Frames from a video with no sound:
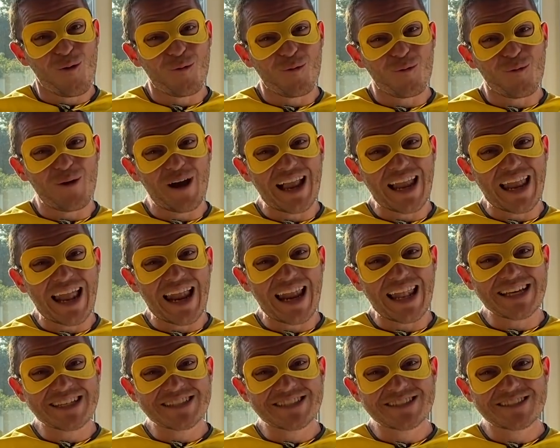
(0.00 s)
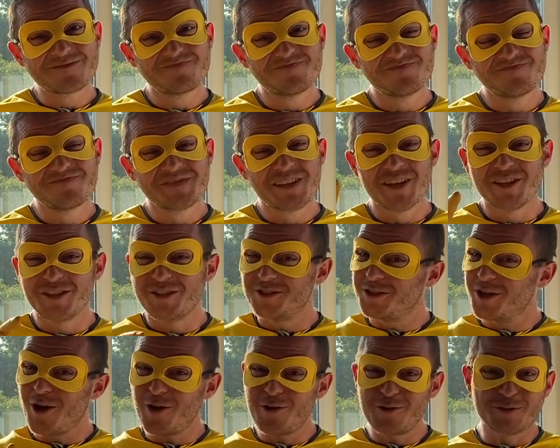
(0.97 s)
Well, Alex,
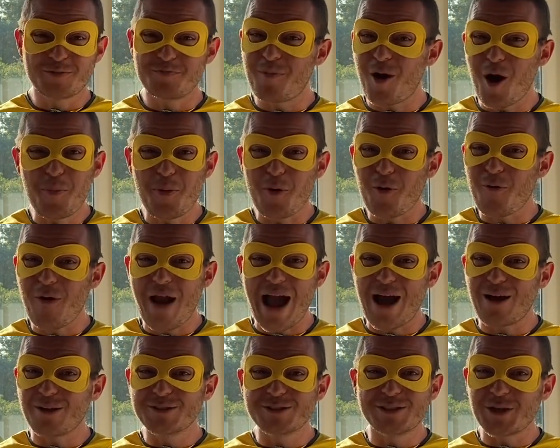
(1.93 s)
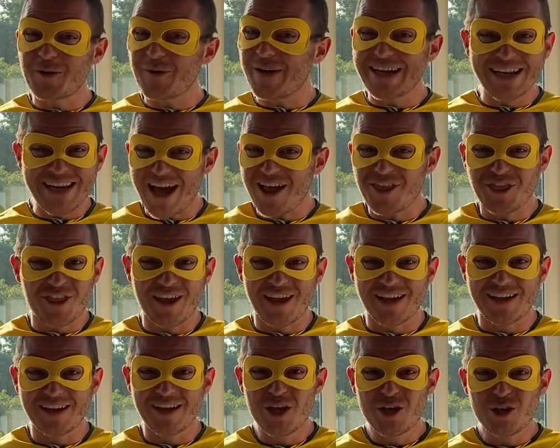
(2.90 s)
don't mope around doing
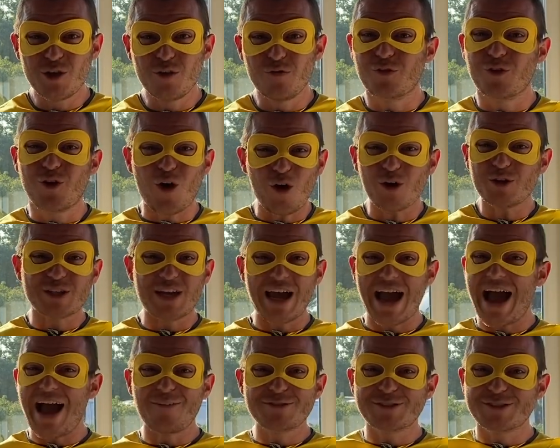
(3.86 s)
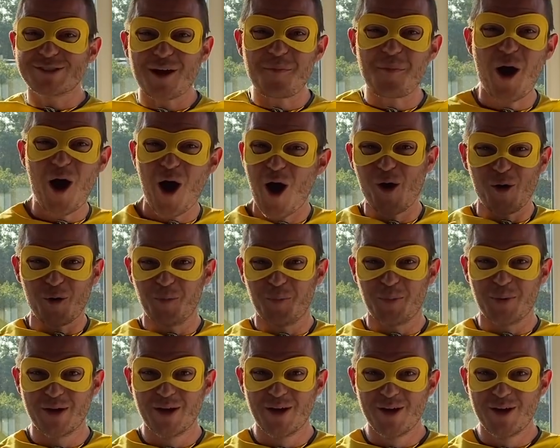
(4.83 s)
nothing. You've got to have some hope.